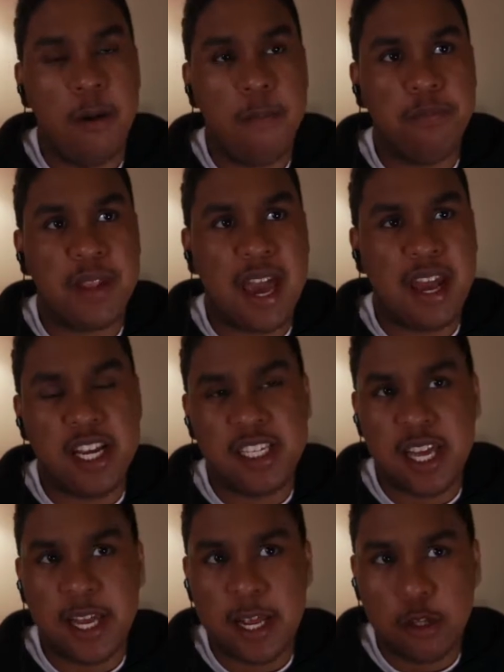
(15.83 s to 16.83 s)
I
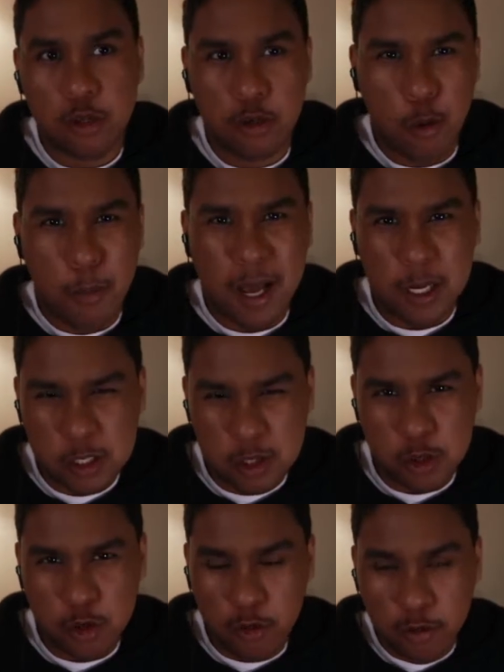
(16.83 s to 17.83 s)
decided to go back to
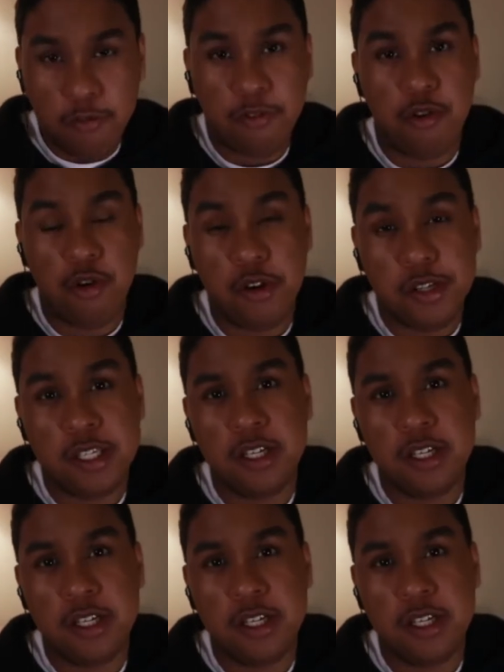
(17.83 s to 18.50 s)
school first.